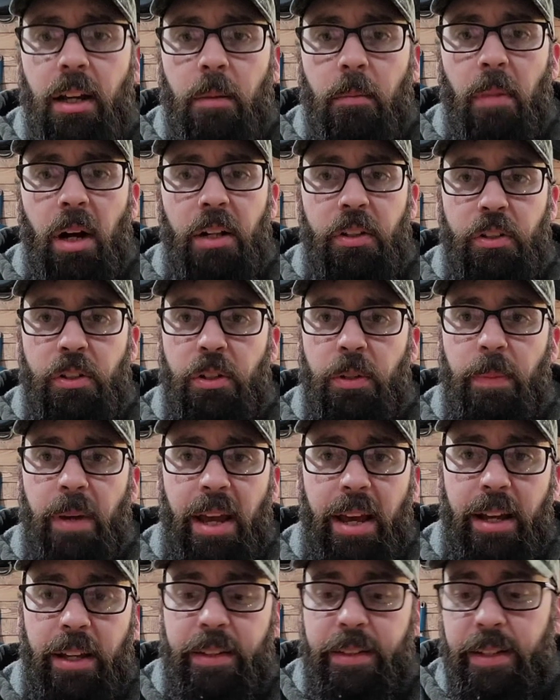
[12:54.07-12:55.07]
Monster
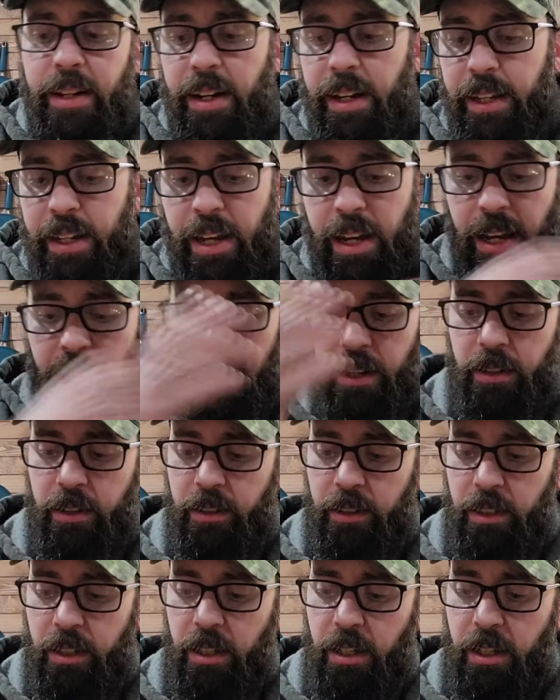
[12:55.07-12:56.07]
Bass that I got,
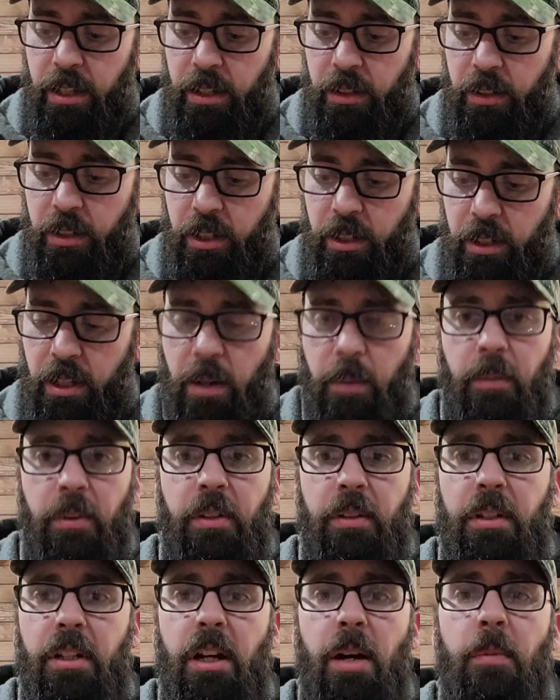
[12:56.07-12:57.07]
and it's come with
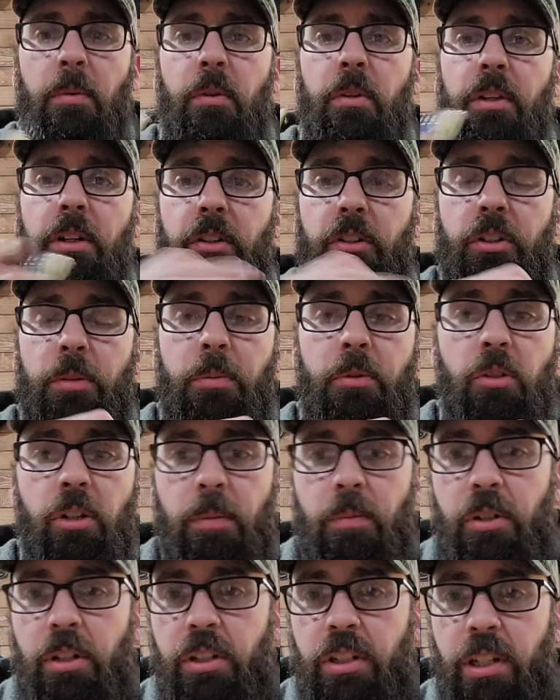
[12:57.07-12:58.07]
a couple of their
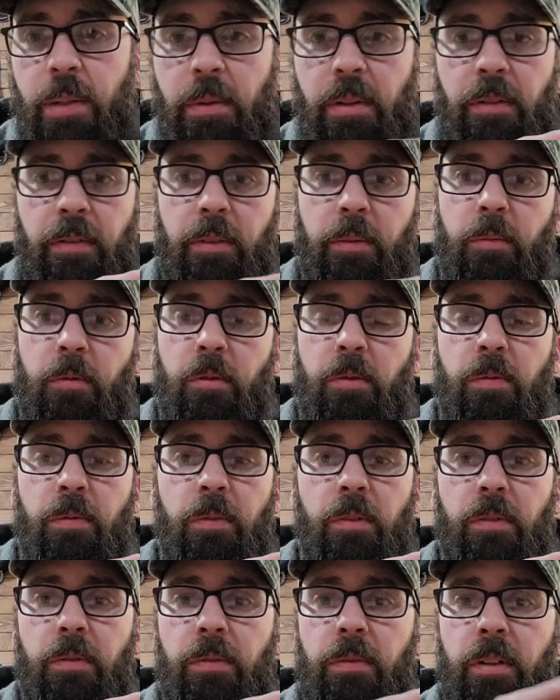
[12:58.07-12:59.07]
subscriptions. Some of them
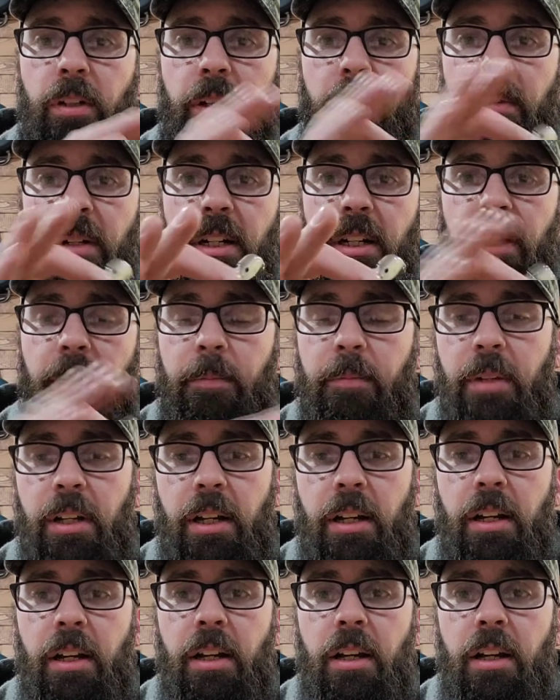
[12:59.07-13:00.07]
were from
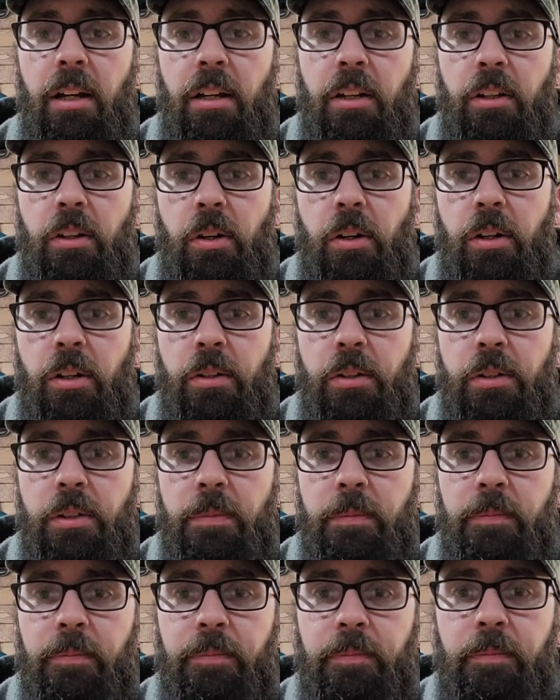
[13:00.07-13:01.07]
Carl's
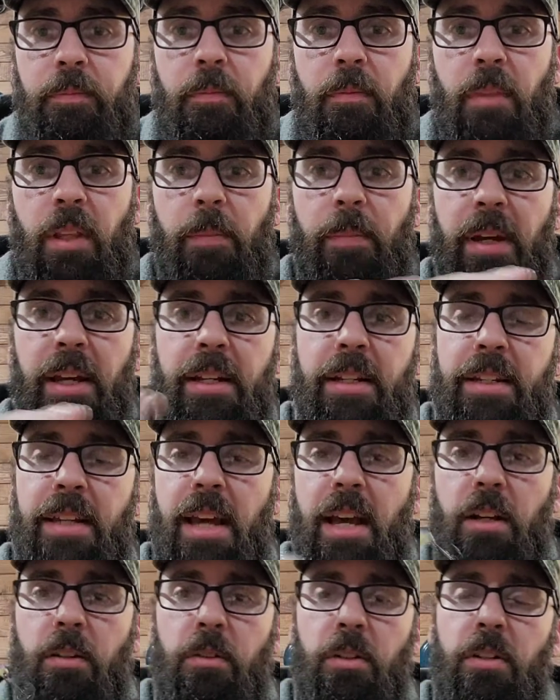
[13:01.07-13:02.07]
Bait and
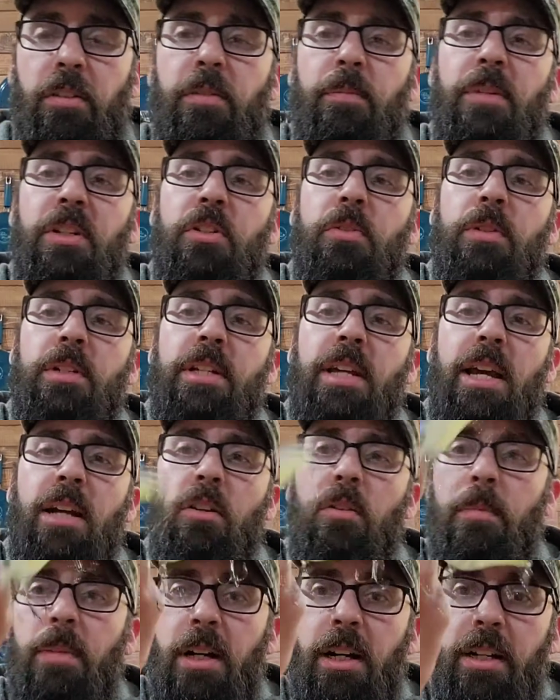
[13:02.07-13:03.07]
Tackle, the mystery
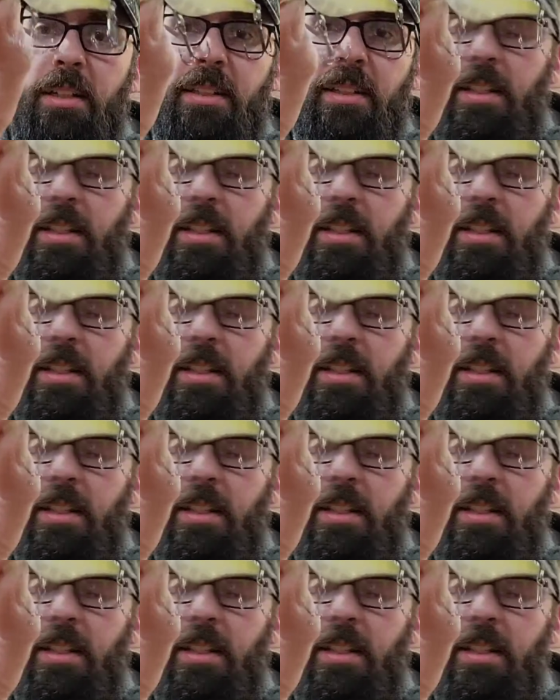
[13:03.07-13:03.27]
tackle box.